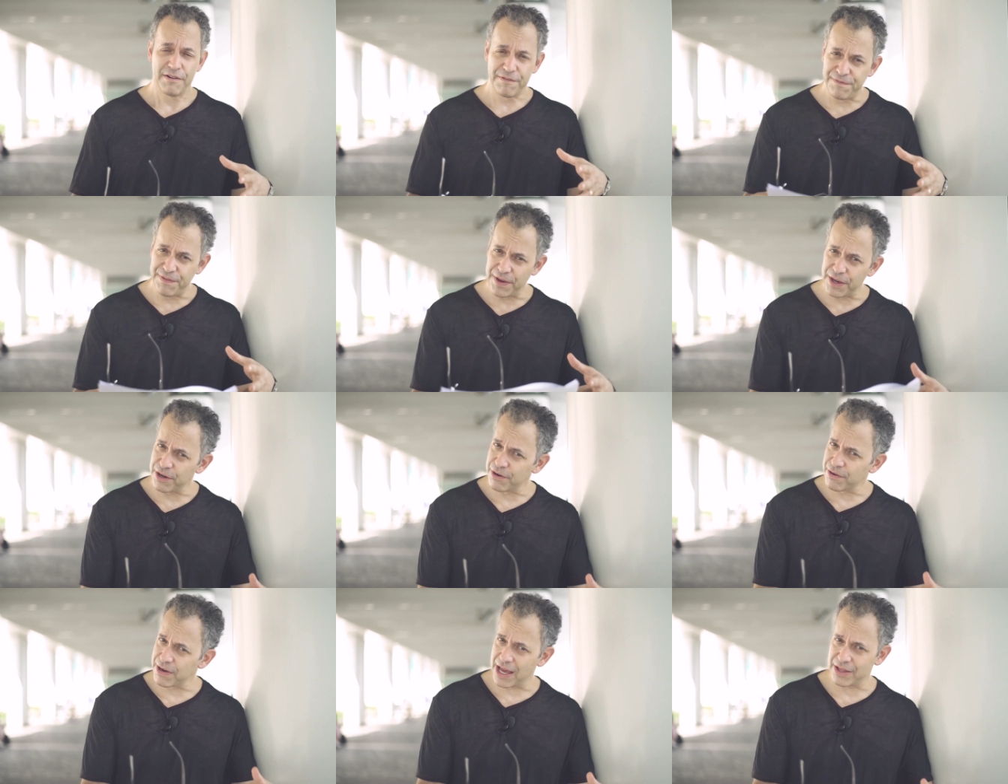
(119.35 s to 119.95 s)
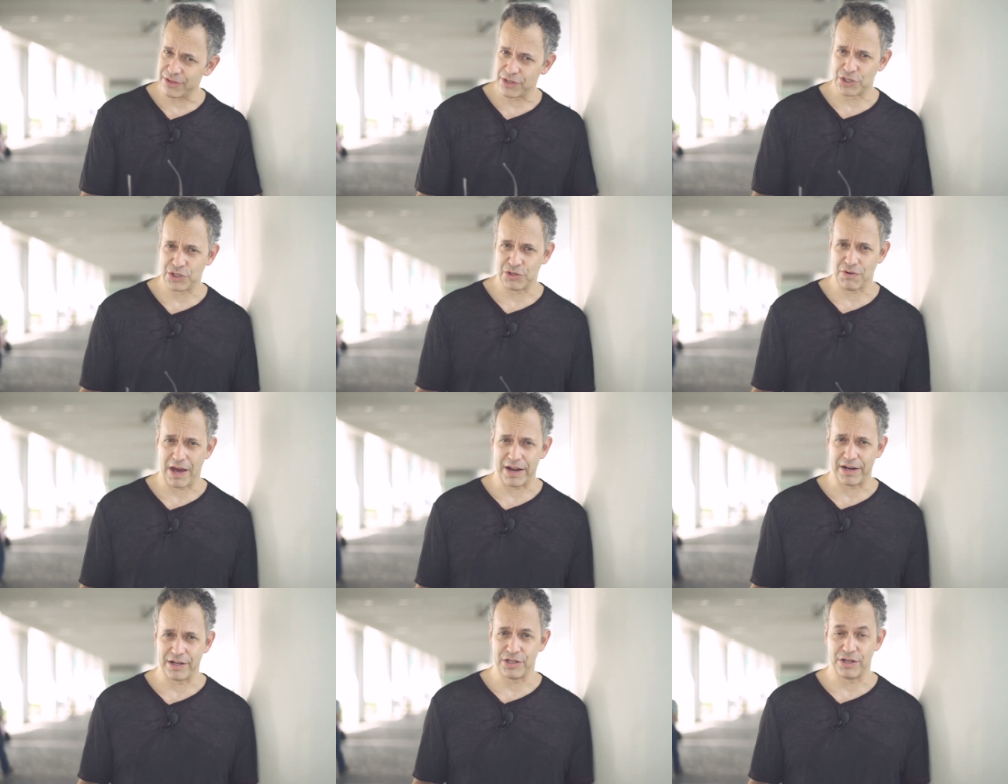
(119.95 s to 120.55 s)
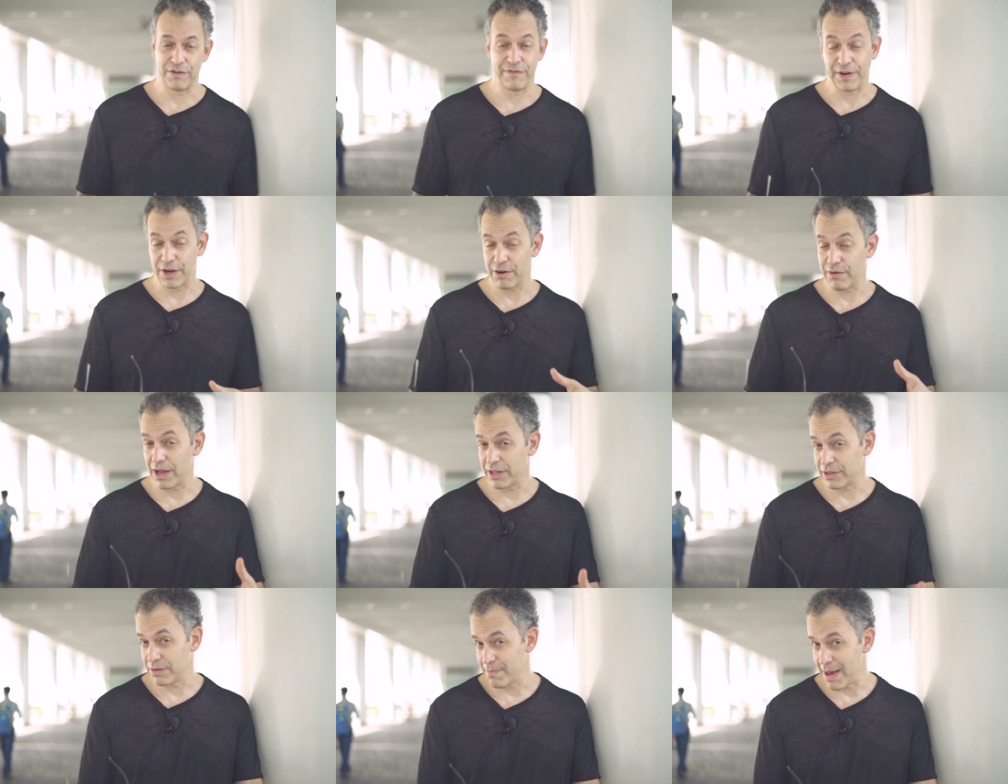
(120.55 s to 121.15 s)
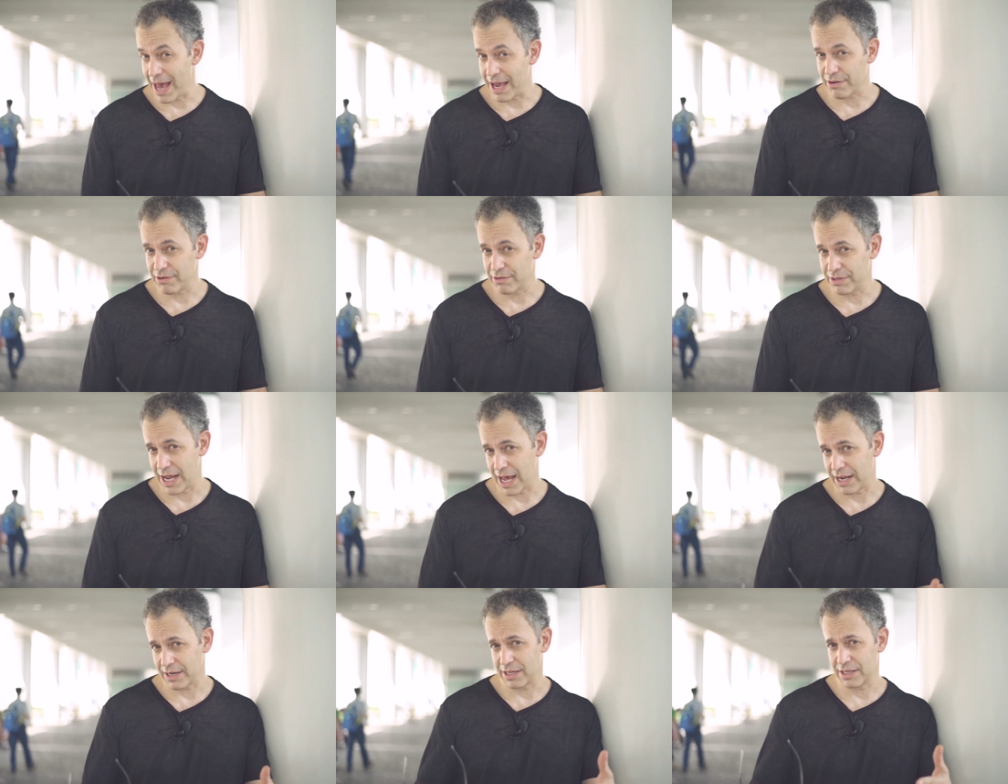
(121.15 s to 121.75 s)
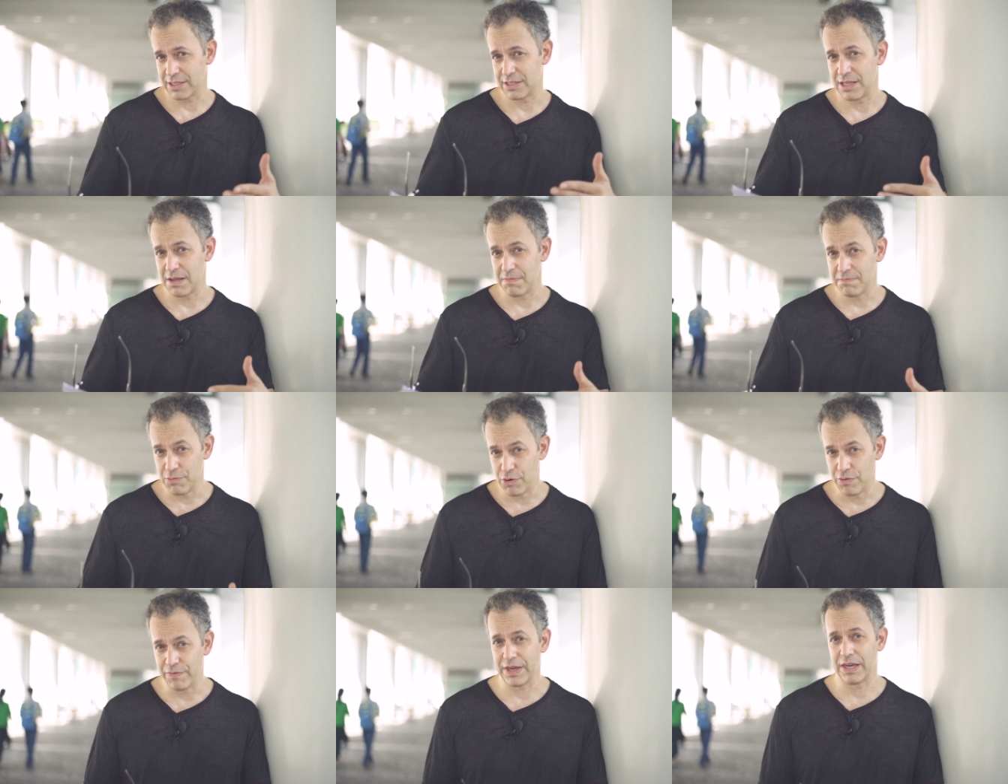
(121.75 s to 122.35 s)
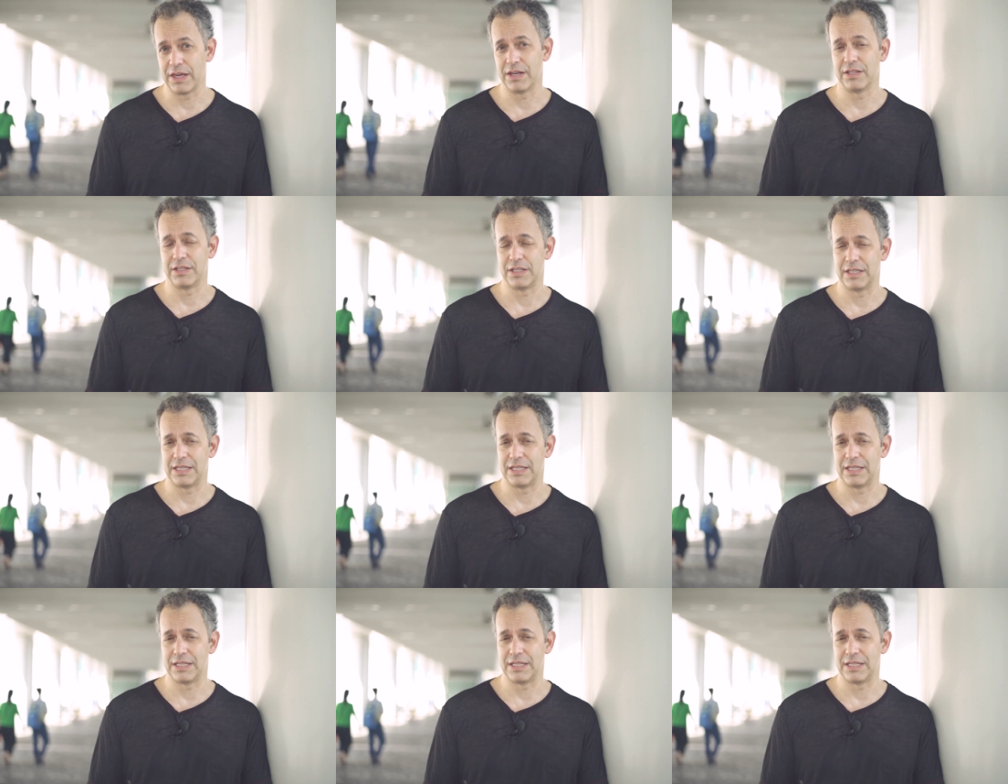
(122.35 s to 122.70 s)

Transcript: figuring out the strategy, figuring out the macro tactics, and then moving it into